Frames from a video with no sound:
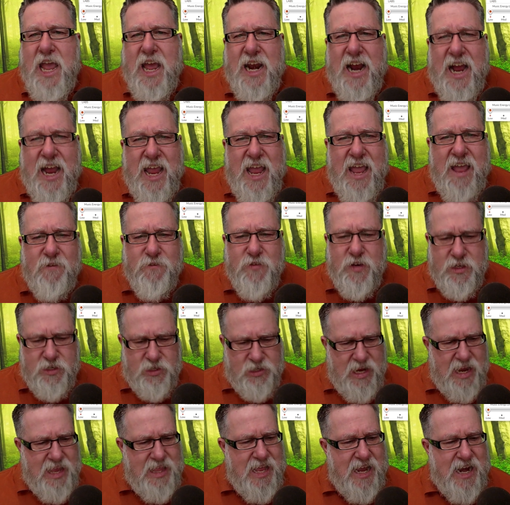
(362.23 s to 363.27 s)
And I have to
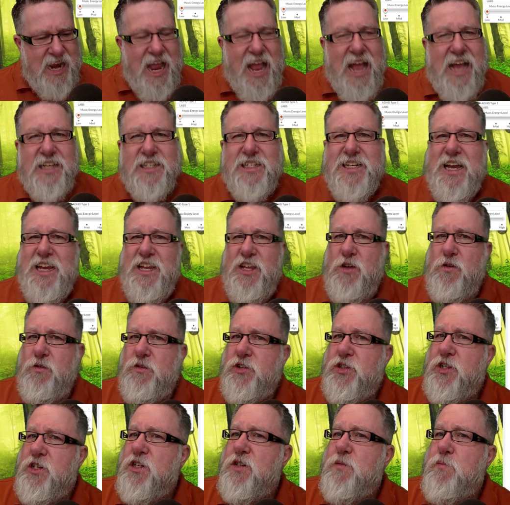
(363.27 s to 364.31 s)
say that as I
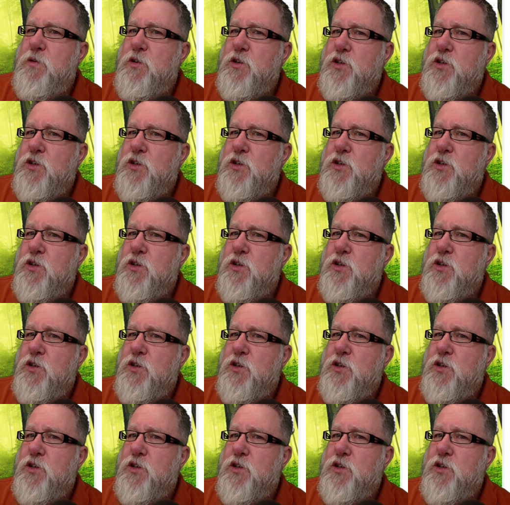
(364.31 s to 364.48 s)
use this